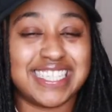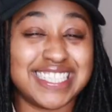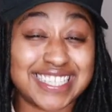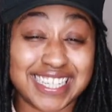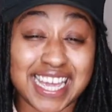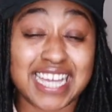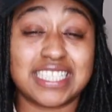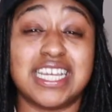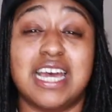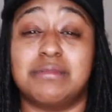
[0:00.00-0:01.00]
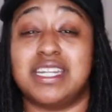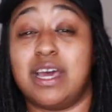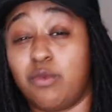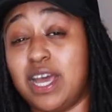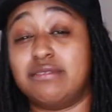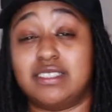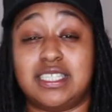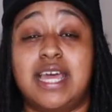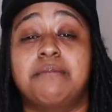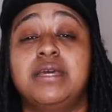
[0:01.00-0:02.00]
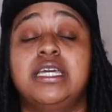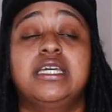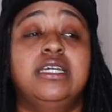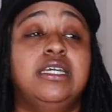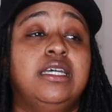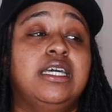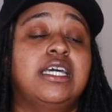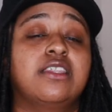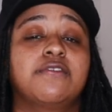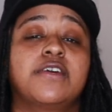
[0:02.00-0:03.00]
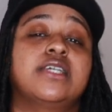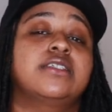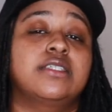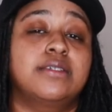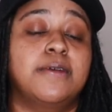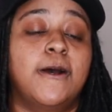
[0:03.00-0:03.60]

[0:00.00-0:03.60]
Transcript: This is the last time that that will have to slap me in the face.